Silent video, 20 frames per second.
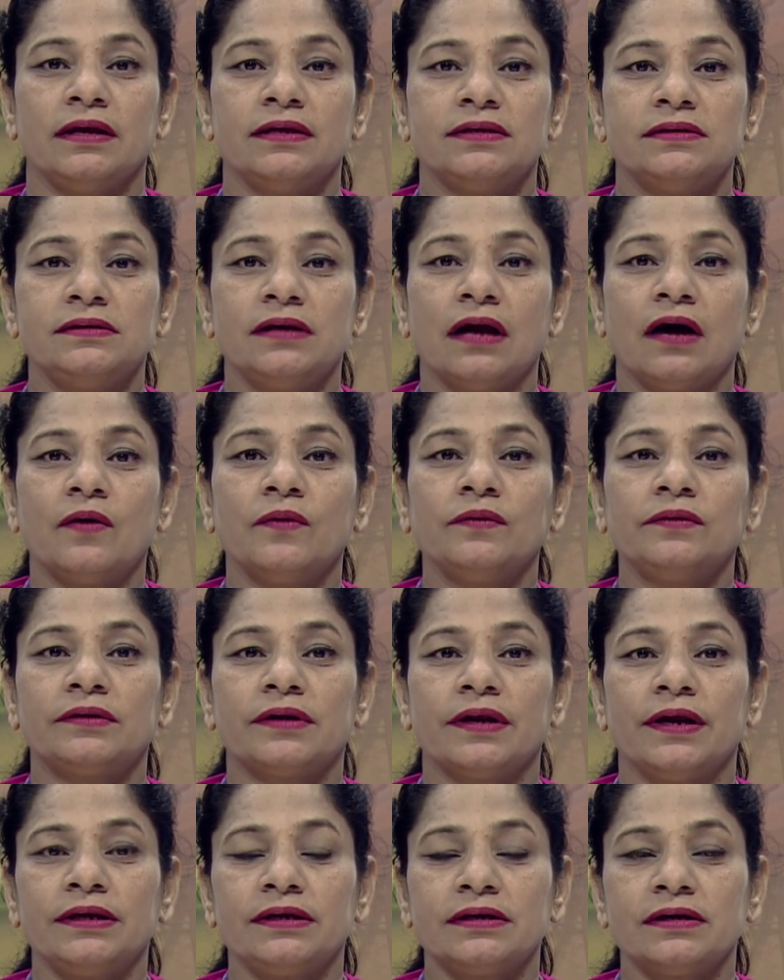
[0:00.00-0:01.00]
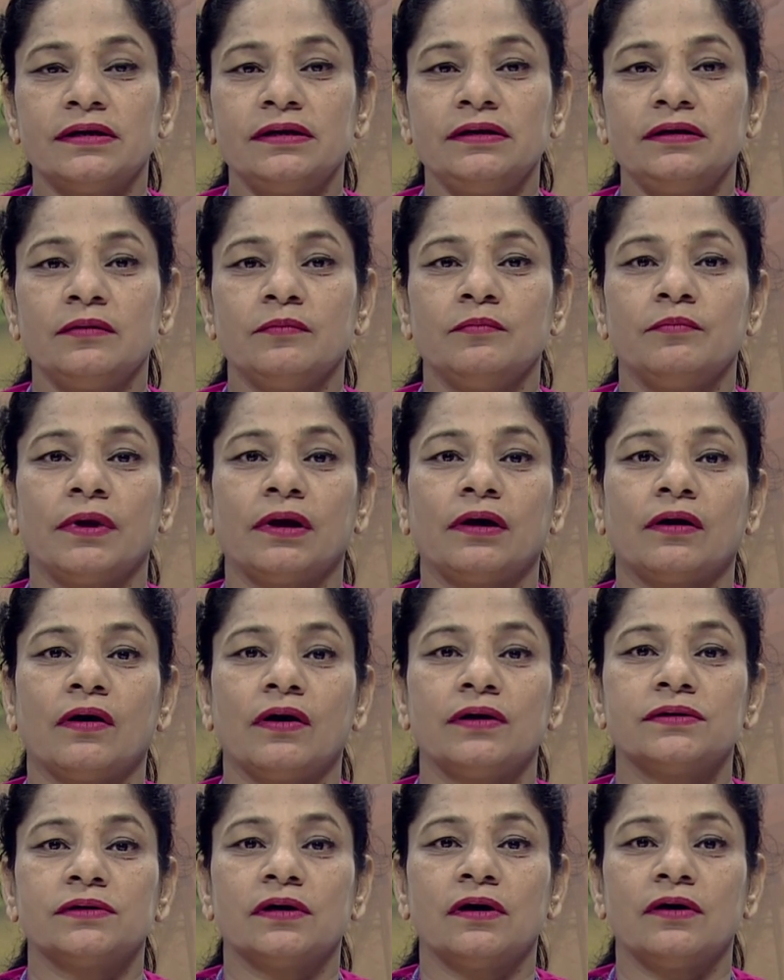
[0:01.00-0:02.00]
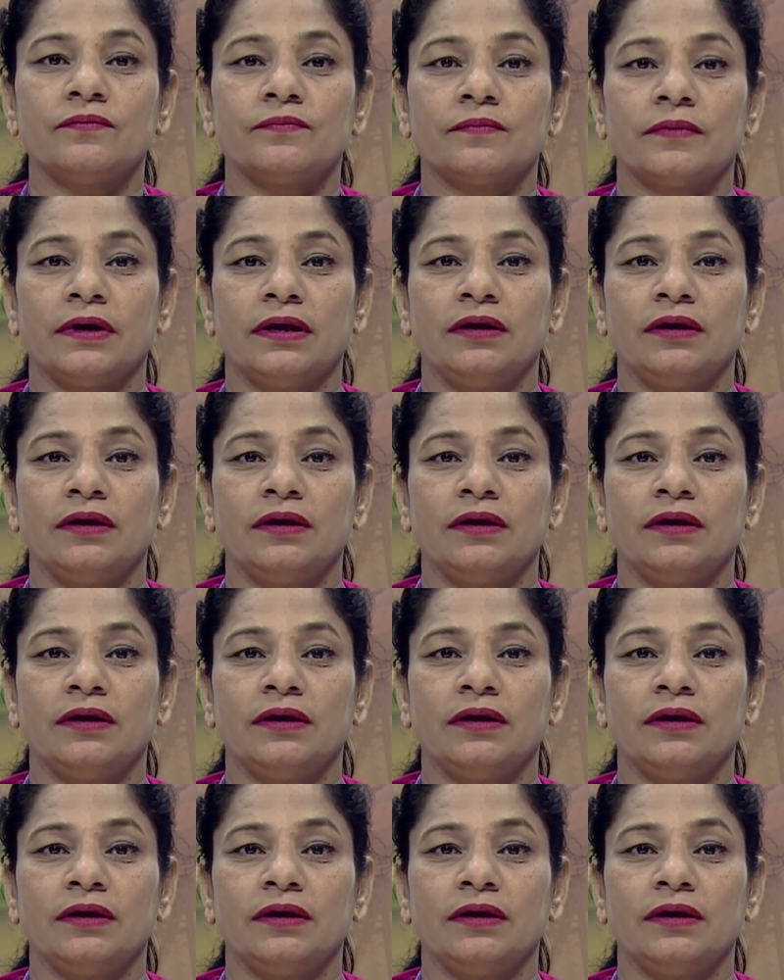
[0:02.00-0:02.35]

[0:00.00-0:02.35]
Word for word: is now threatened because of